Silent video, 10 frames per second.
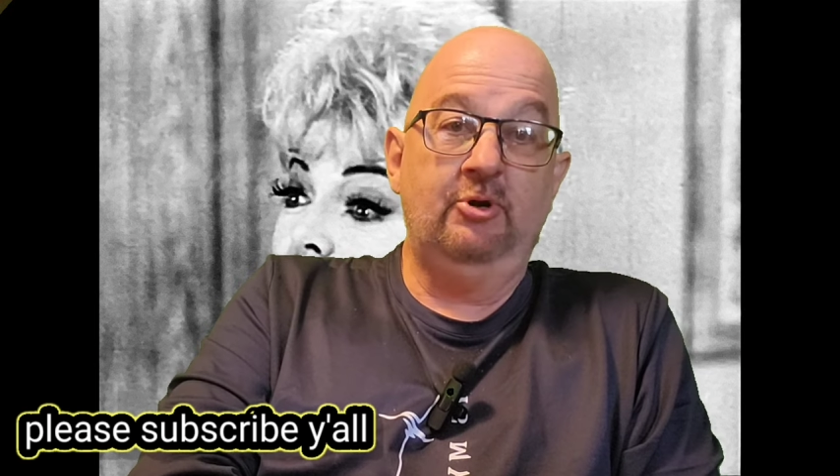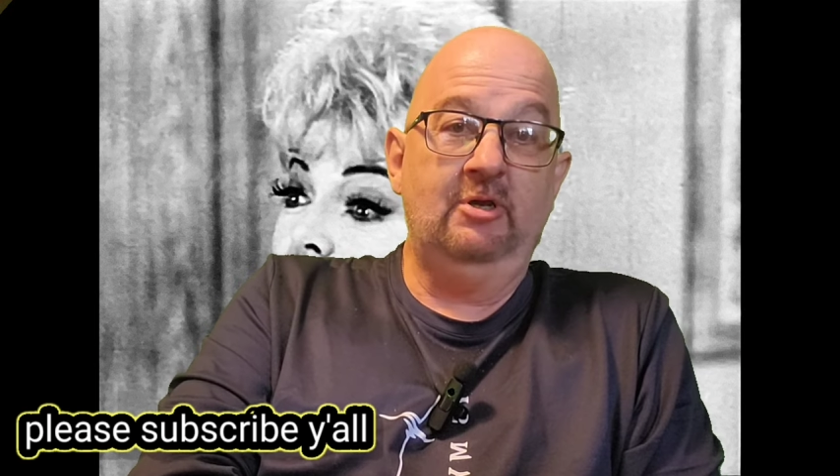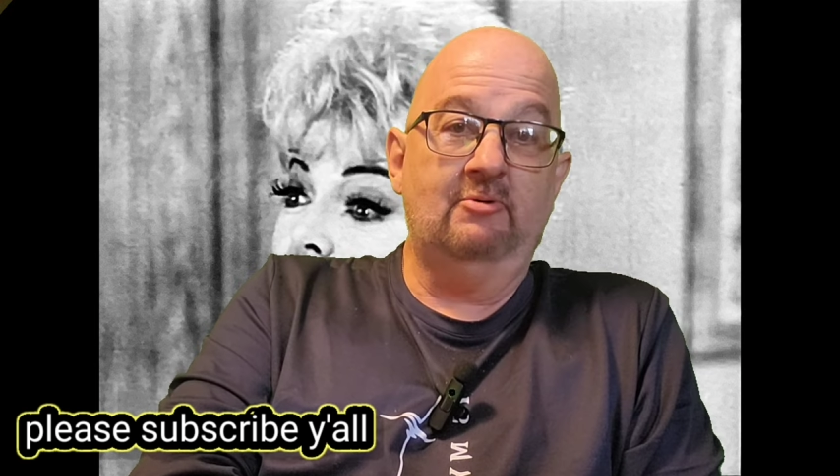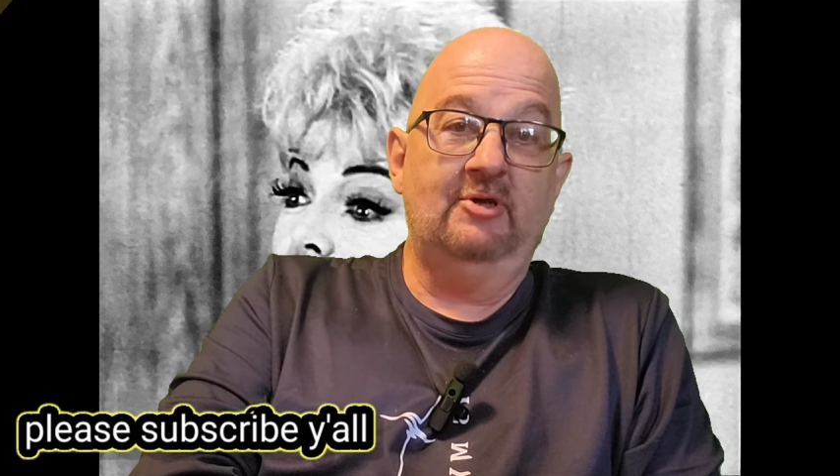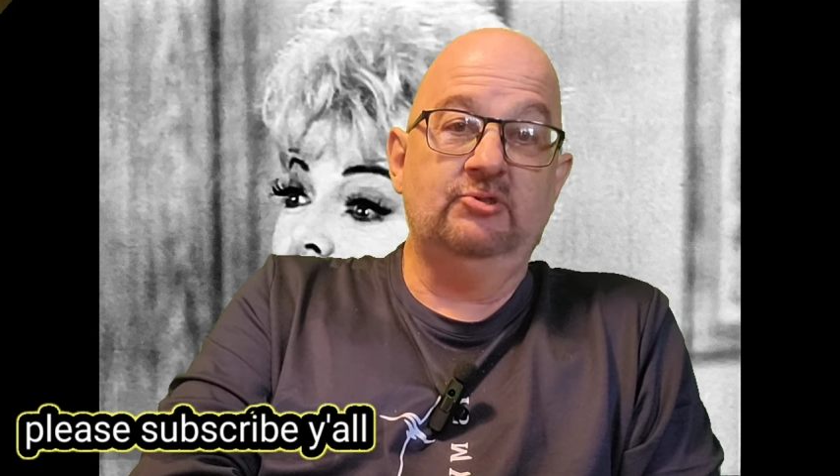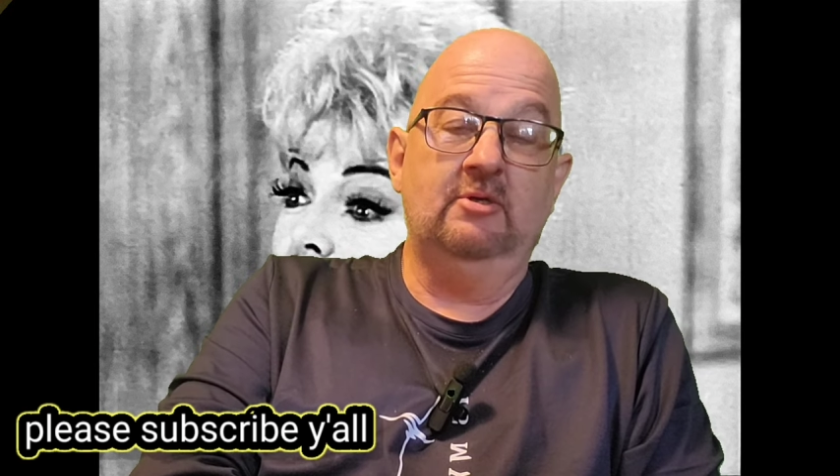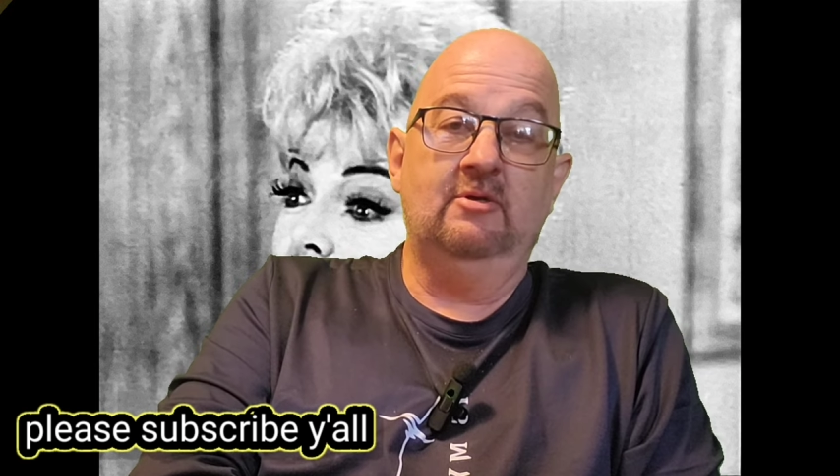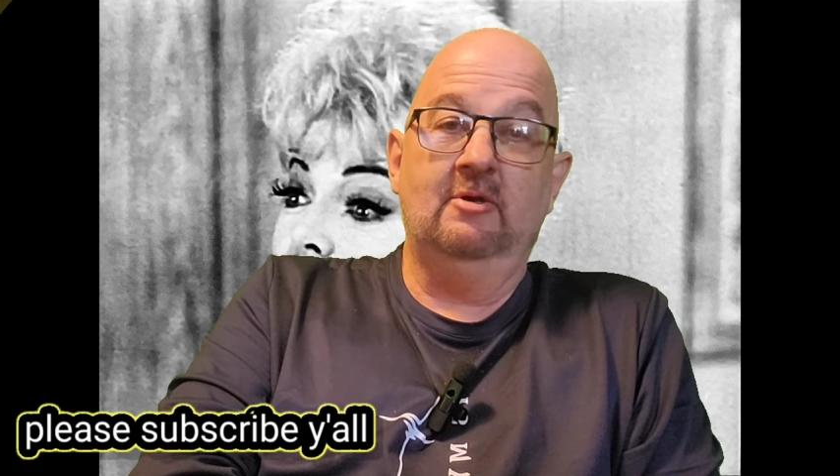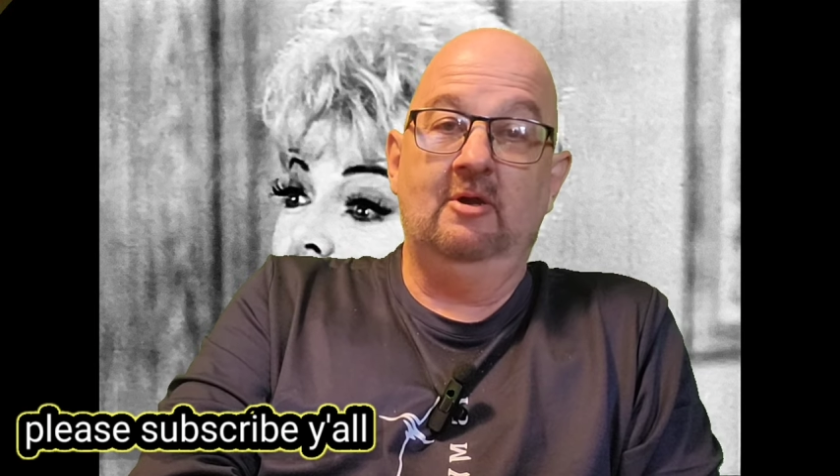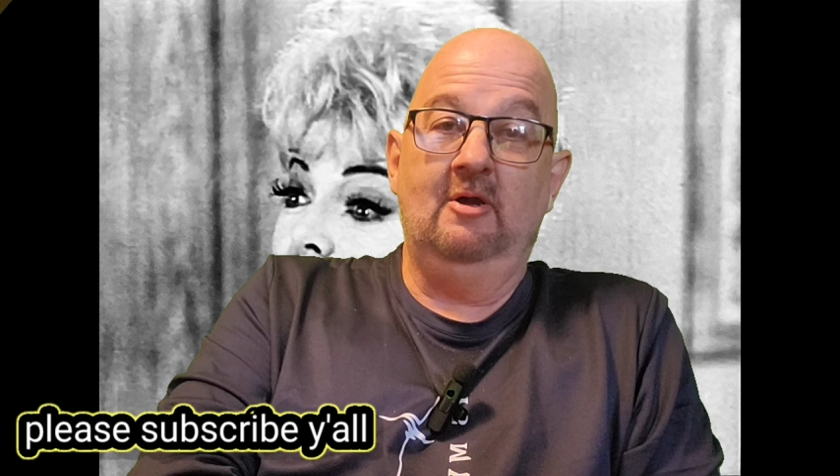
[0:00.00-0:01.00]
Pretty
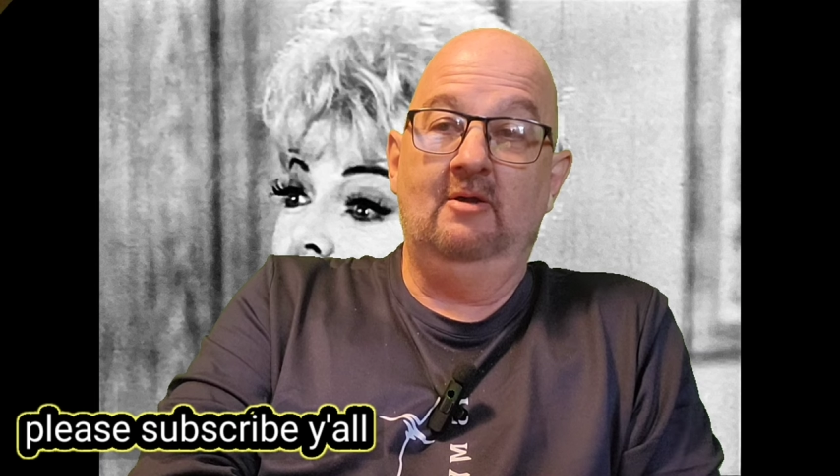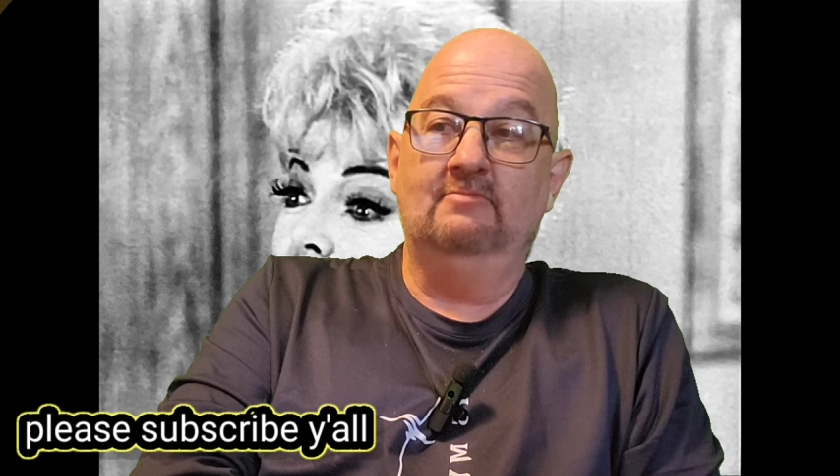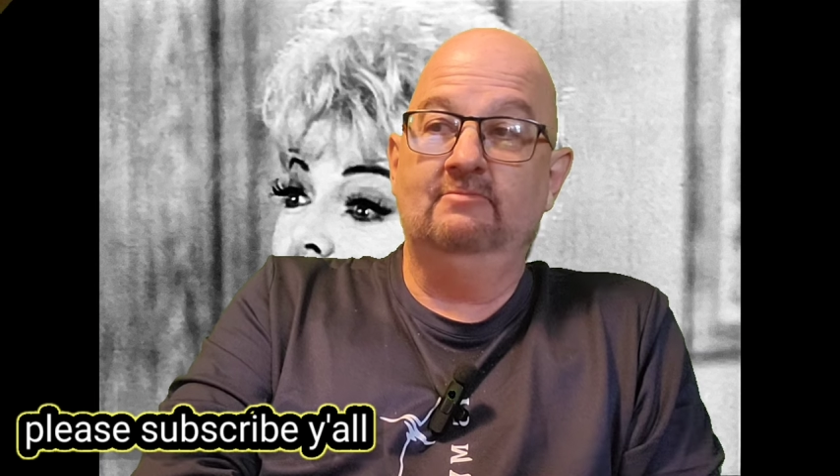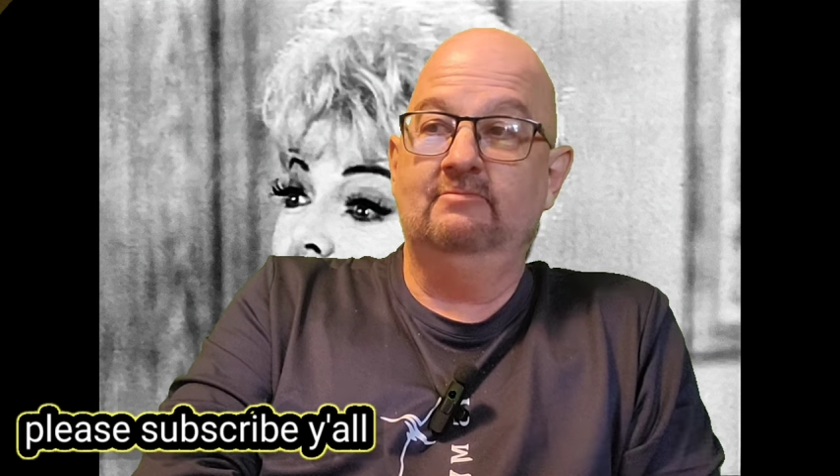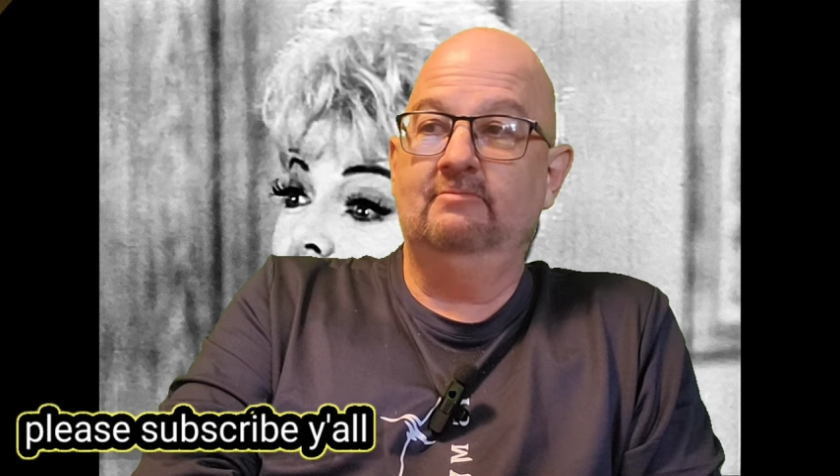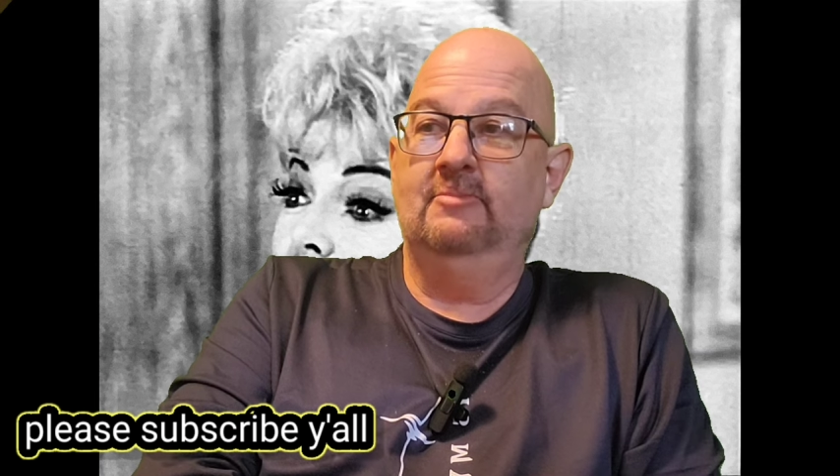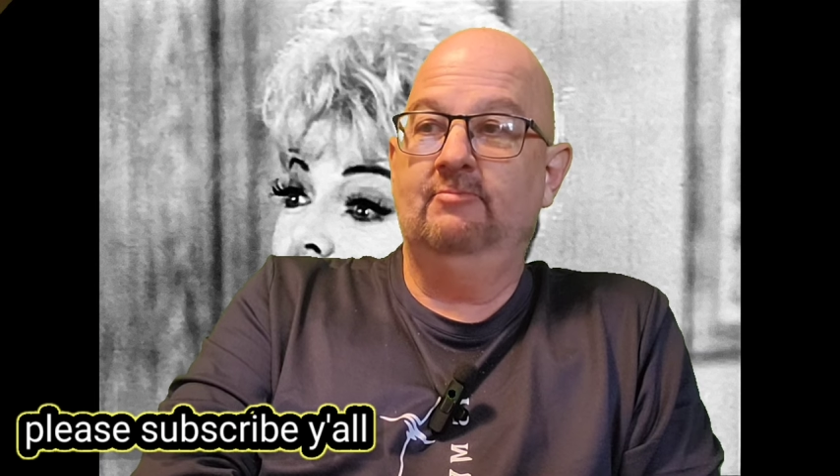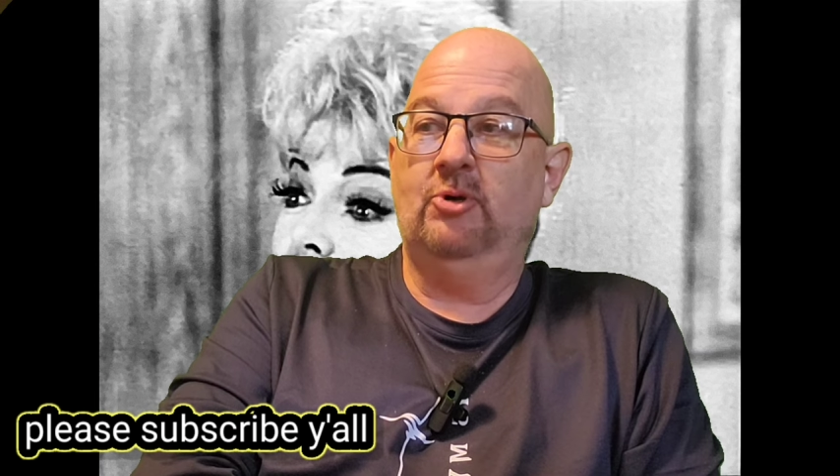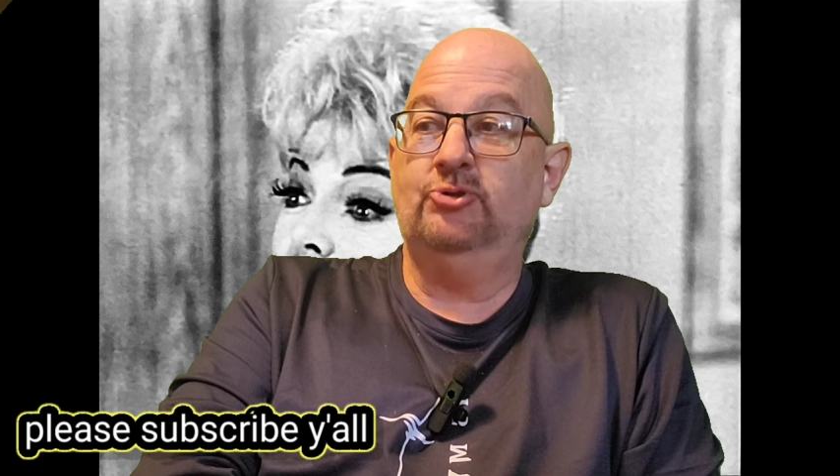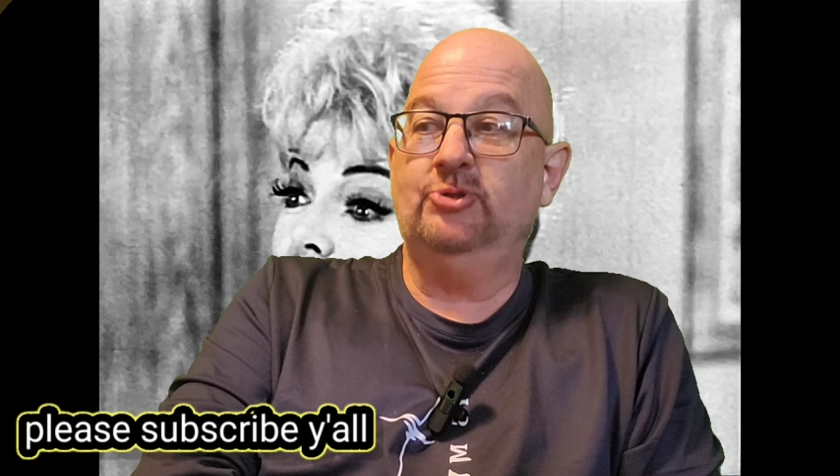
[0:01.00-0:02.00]
interesting uh,
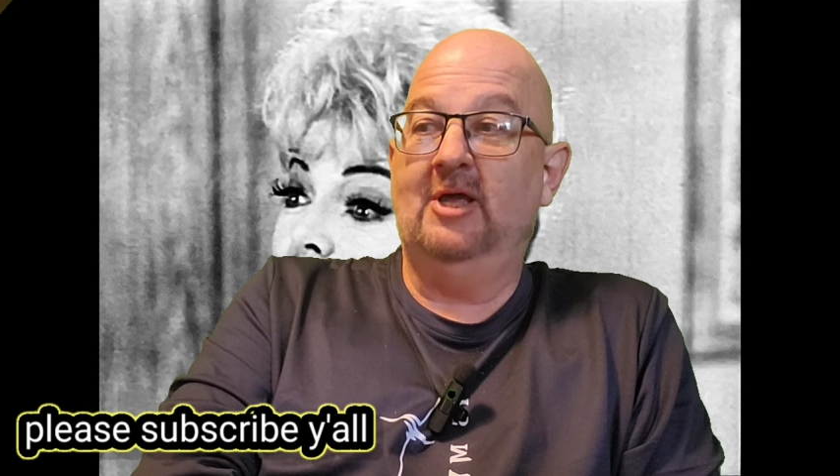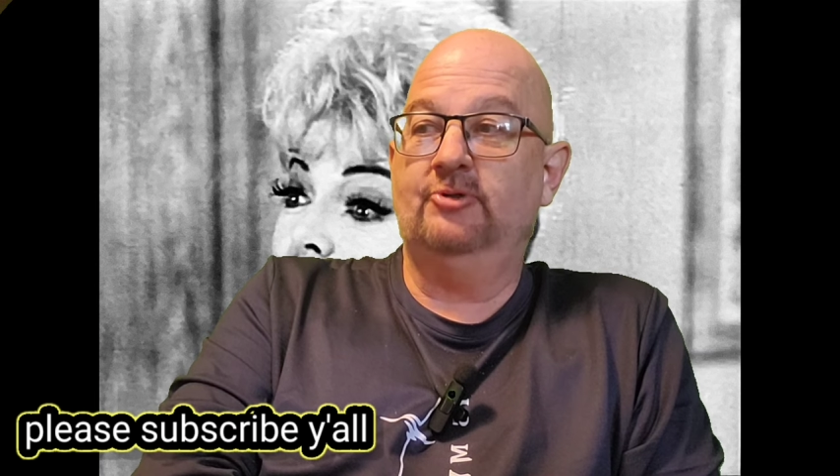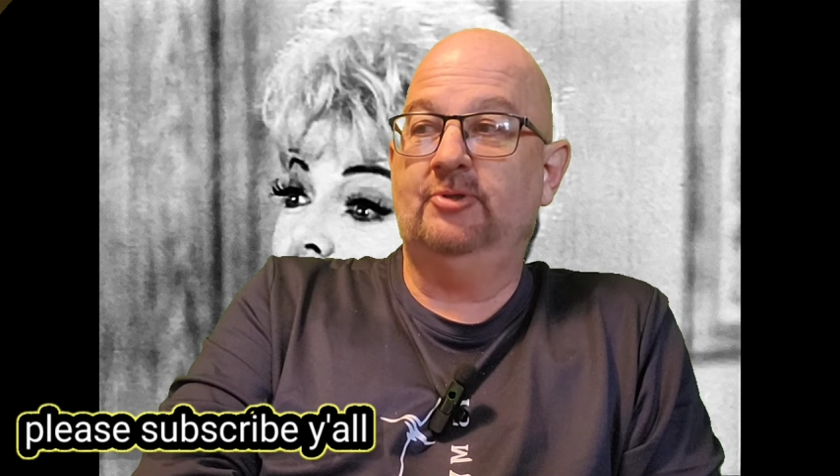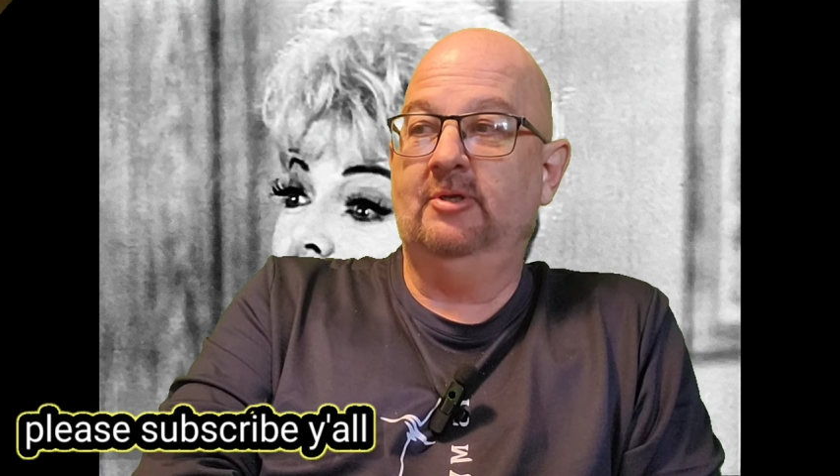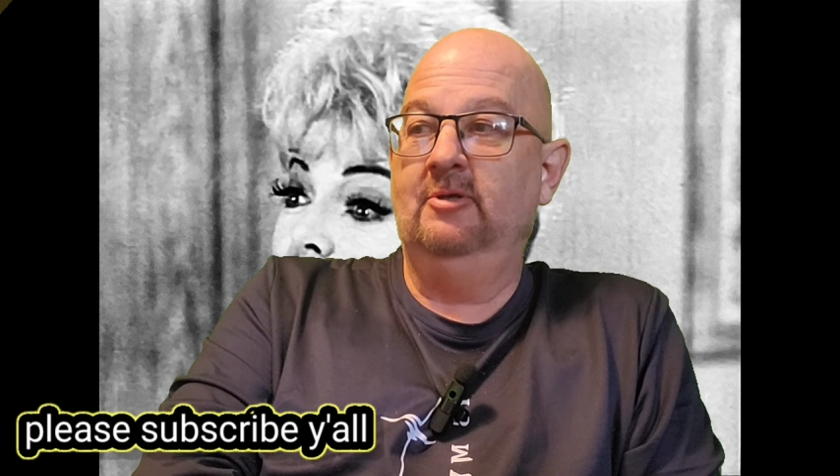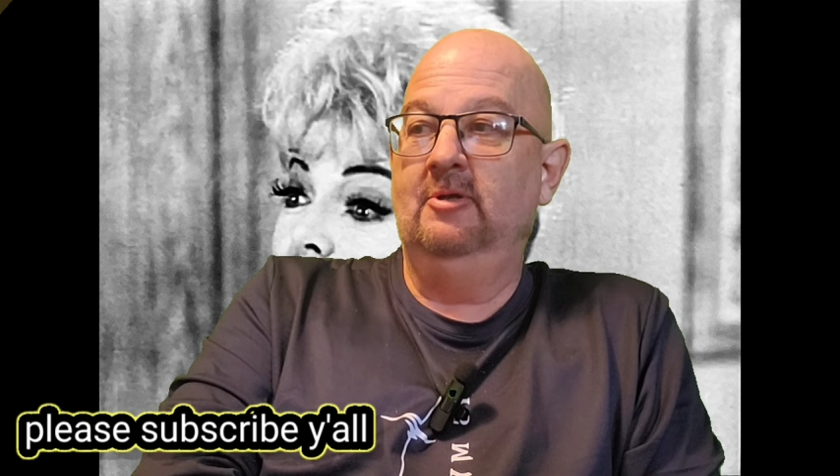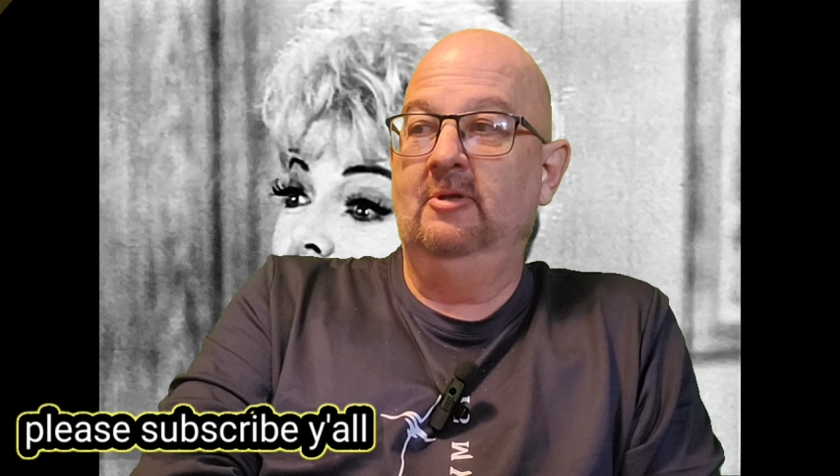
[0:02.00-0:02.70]
person, actually.